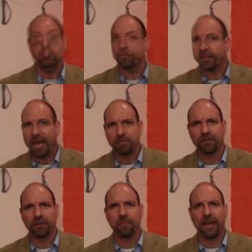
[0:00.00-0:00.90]
You've
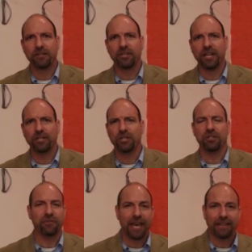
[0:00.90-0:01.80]
captured their imagination,
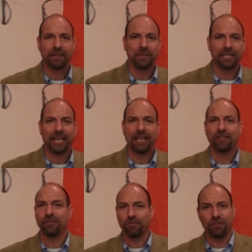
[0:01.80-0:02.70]
you've got them
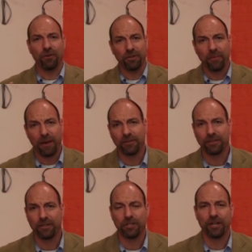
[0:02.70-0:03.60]
engaged, you've shown them how it's
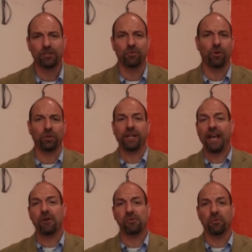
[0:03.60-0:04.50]
going to change the world and how